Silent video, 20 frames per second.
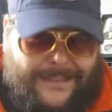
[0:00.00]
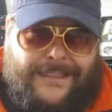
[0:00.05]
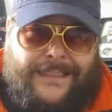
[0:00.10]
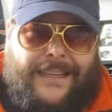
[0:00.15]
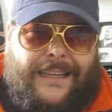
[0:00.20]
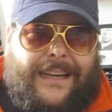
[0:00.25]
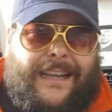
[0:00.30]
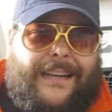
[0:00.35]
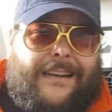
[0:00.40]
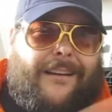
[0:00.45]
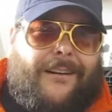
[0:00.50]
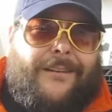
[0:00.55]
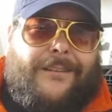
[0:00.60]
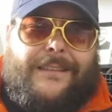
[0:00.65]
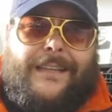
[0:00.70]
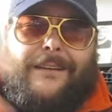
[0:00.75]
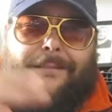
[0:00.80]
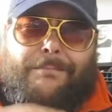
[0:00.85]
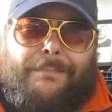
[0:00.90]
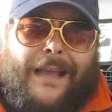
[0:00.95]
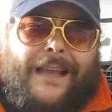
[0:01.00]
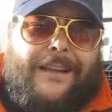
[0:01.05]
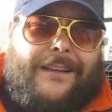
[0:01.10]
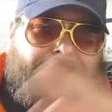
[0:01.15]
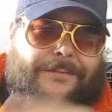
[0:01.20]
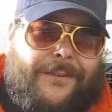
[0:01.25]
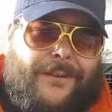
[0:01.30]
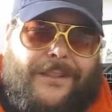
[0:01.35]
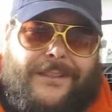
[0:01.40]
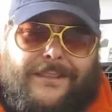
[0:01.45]
And I know they're back
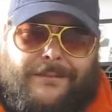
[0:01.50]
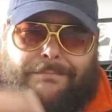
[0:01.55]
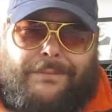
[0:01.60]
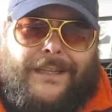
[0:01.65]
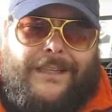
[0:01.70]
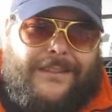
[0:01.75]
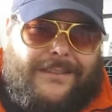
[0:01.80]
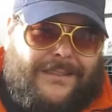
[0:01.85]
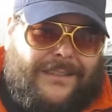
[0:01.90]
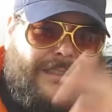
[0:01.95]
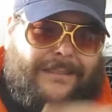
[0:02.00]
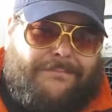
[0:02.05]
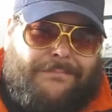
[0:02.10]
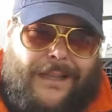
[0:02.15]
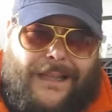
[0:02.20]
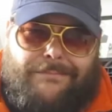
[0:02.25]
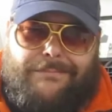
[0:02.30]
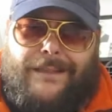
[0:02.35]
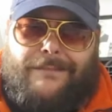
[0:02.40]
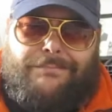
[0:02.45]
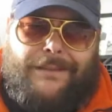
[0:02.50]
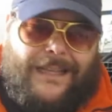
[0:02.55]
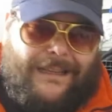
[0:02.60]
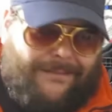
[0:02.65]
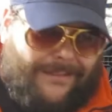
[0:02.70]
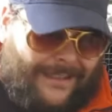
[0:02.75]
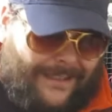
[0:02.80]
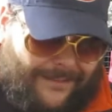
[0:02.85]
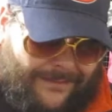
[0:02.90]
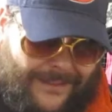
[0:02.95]
and forth to Peterson and blah, blah, blah,
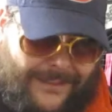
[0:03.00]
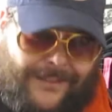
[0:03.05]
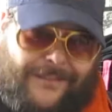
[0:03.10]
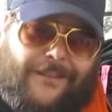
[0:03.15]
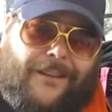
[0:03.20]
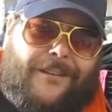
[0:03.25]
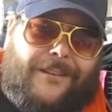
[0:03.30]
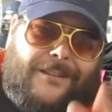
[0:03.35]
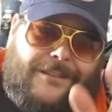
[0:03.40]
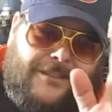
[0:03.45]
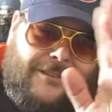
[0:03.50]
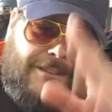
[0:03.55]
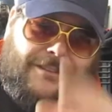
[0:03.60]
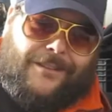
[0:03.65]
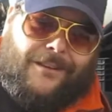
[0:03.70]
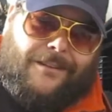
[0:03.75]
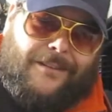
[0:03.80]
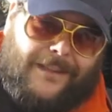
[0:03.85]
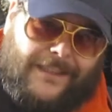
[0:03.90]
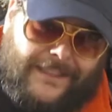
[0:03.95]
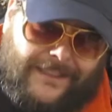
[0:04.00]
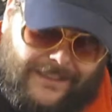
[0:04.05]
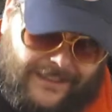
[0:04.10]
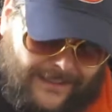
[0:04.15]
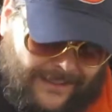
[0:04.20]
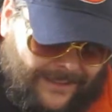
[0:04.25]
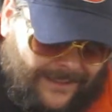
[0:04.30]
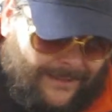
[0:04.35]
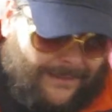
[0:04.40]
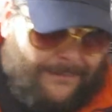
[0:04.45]
whatever. You know the story.
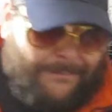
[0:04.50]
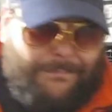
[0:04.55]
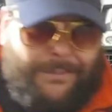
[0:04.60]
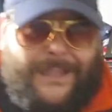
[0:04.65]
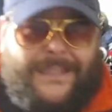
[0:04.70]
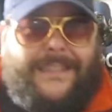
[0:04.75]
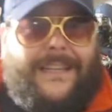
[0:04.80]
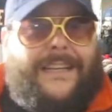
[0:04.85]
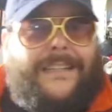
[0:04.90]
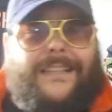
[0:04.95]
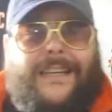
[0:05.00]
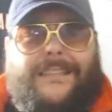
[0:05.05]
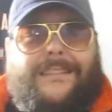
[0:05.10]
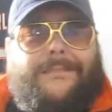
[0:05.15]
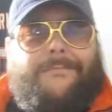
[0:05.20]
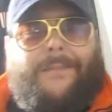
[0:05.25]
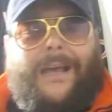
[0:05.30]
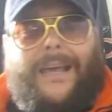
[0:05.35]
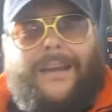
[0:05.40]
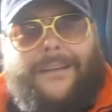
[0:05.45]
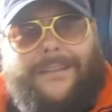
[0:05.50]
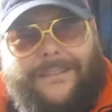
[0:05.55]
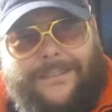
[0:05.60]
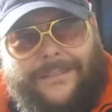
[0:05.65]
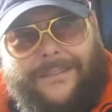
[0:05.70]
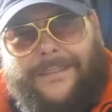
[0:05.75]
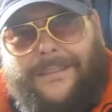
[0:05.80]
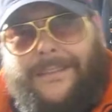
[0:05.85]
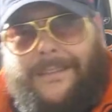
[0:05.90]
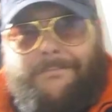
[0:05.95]
But it doesn't matter
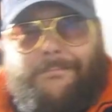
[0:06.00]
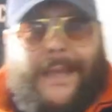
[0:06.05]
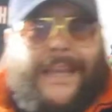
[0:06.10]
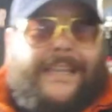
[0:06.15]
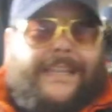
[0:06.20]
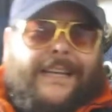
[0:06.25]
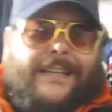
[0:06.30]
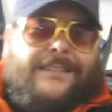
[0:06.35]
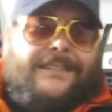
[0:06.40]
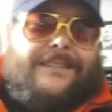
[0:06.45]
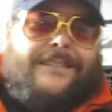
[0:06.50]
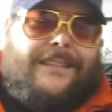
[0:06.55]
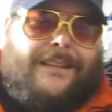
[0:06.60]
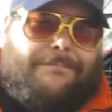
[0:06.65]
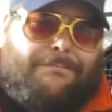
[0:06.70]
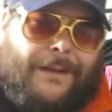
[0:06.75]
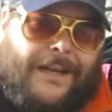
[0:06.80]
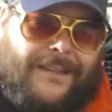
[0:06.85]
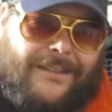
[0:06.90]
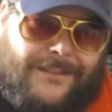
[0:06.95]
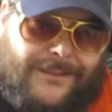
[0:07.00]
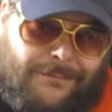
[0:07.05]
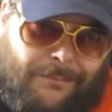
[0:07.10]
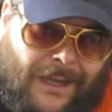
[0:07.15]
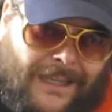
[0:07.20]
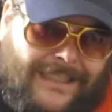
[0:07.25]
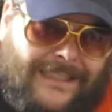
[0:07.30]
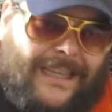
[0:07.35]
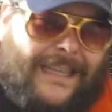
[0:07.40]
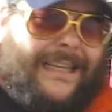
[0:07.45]
because the Bears
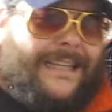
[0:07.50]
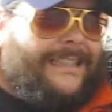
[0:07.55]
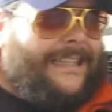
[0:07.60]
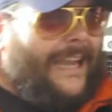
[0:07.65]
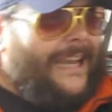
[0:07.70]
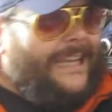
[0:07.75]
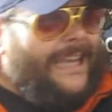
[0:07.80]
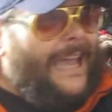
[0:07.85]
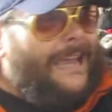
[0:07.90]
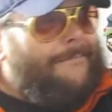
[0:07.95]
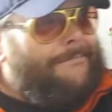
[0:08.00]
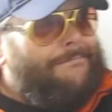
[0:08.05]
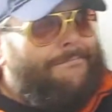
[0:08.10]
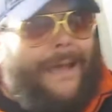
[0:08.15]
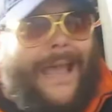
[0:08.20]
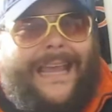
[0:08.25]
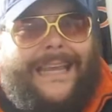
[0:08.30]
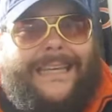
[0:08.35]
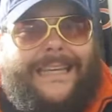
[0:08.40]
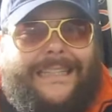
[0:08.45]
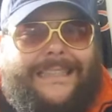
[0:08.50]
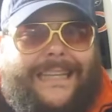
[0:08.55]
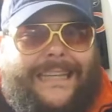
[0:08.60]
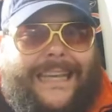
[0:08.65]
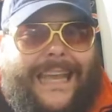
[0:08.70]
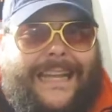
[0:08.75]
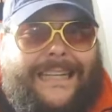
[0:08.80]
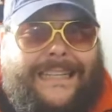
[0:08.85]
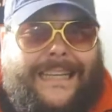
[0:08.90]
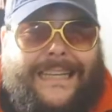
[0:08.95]
won. They came back in
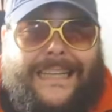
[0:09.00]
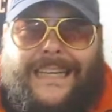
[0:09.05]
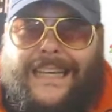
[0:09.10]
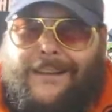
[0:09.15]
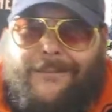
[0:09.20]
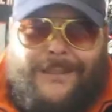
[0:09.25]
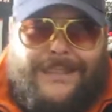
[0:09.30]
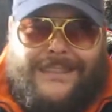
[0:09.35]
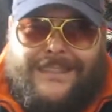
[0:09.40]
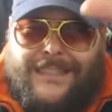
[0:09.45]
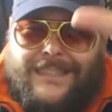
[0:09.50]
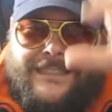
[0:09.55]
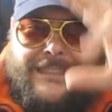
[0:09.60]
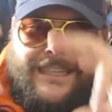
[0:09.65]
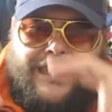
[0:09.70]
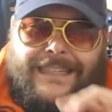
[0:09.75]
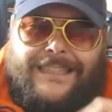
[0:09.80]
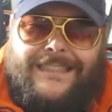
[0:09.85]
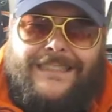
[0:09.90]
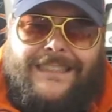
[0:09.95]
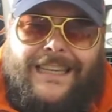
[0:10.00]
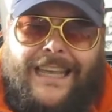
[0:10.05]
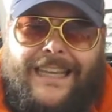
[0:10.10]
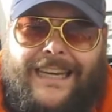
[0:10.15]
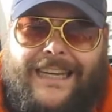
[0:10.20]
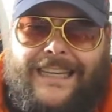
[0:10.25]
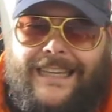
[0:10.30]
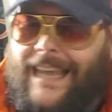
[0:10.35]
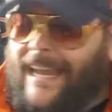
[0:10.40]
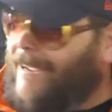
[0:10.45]
the end. It was such an
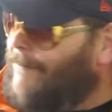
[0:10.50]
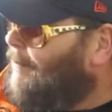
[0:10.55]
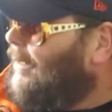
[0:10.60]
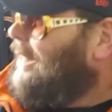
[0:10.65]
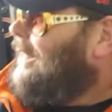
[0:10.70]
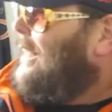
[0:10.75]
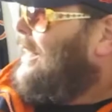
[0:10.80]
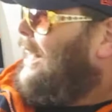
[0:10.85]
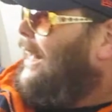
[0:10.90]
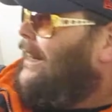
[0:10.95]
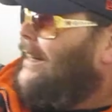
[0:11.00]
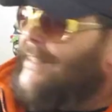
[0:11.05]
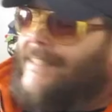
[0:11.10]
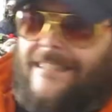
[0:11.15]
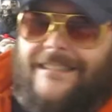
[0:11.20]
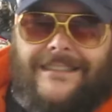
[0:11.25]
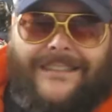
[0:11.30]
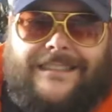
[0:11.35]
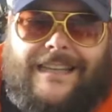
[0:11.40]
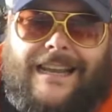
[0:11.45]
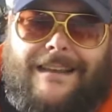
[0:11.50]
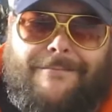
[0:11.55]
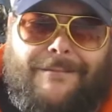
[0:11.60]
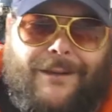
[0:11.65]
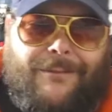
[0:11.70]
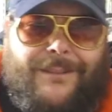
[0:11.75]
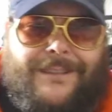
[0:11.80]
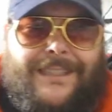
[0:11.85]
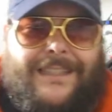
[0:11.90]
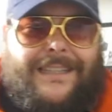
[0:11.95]
exciting game. All this time
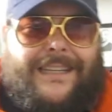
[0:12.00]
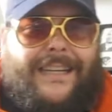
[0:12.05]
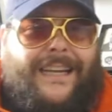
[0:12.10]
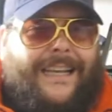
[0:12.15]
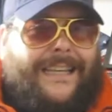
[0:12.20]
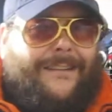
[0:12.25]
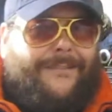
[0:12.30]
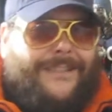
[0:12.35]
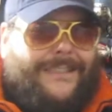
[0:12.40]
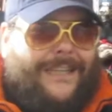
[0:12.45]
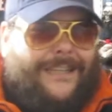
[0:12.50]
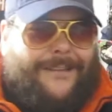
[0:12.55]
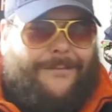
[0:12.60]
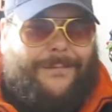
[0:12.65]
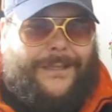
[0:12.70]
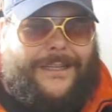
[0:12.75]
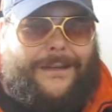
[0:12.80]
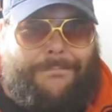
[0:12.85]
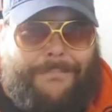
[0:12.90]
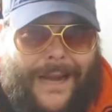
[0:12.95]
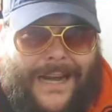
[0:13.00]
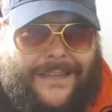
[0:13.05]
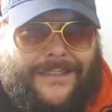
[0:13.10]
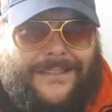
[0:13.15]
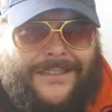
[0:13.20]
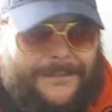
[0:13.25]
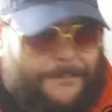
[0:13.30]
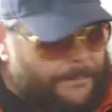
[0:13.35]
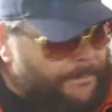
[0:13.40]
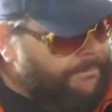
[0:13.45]
it was looking like it was going to be the
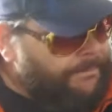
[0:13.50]
Bears.